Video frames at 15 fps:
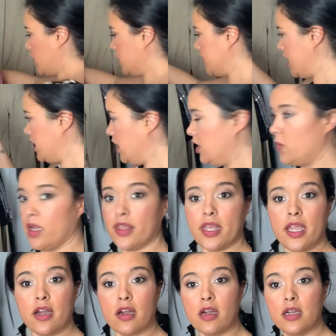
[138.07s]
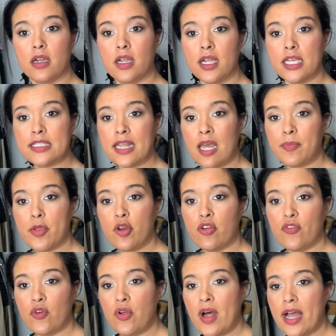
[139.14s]
we're dealing with here. Isn't that
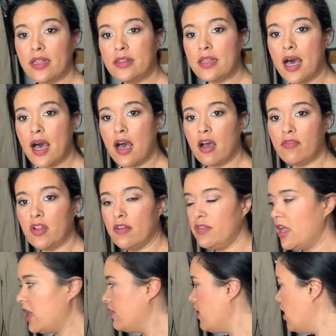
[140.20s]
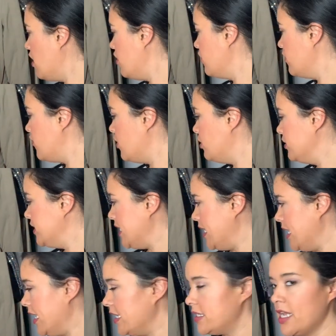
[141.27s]
beautiful? I love all the folds in
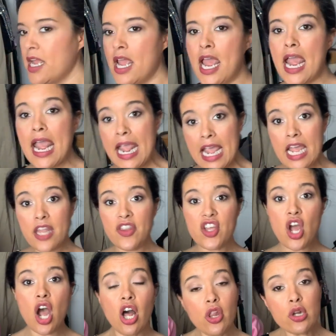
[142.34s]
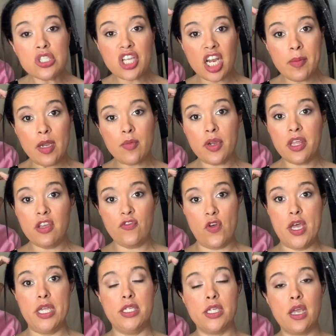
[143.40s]
it. And the colors are gonna be really
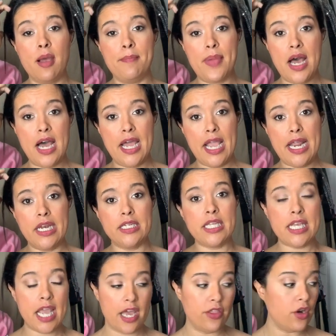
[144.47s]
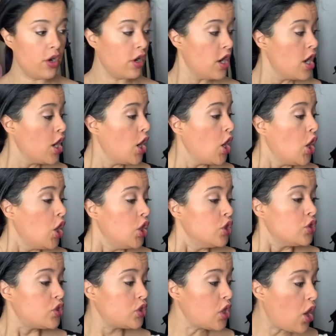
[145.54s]
fun to combine together.
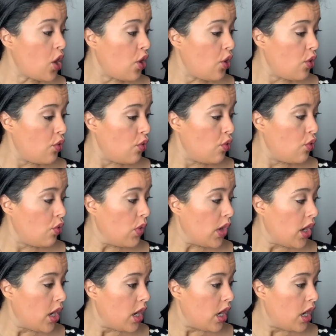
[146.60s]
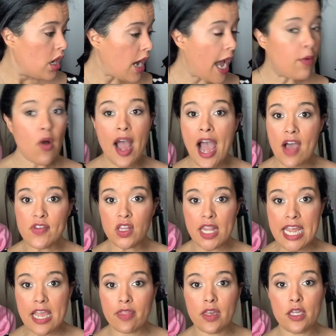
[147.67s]
So I will have a
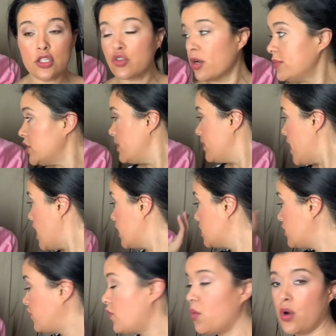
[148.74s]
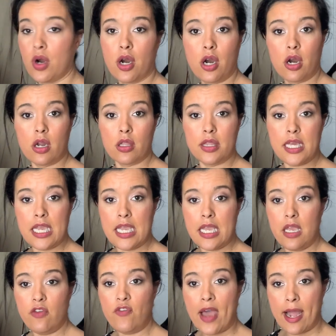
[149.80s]
link in the description box for
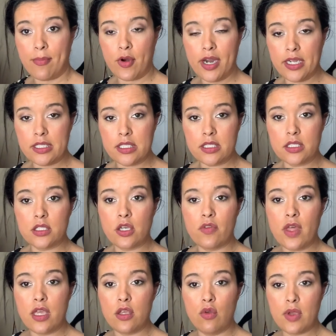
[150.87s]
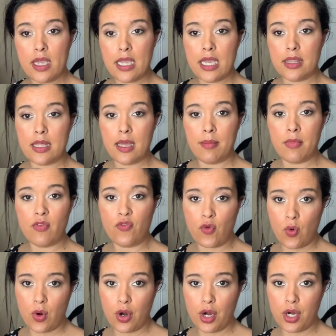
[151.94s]
the fabrics so that you can get them
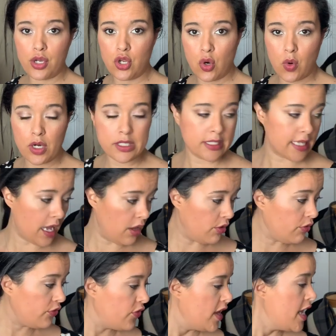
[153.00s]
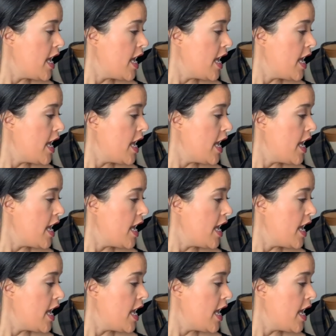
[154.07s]
for yourself.